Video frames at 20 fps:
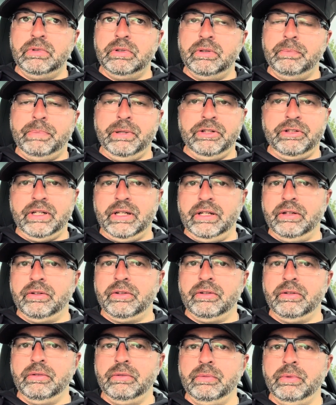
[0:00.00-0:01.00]
pitch
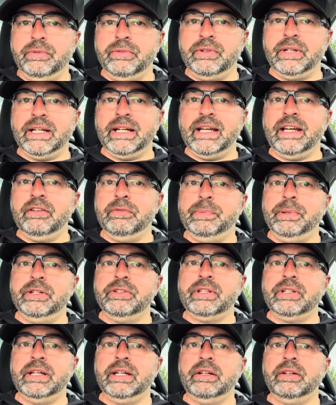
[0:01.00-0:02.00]
counts. We've got to have
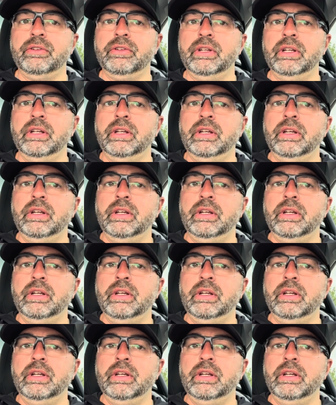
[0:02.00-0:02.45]
pitch counts.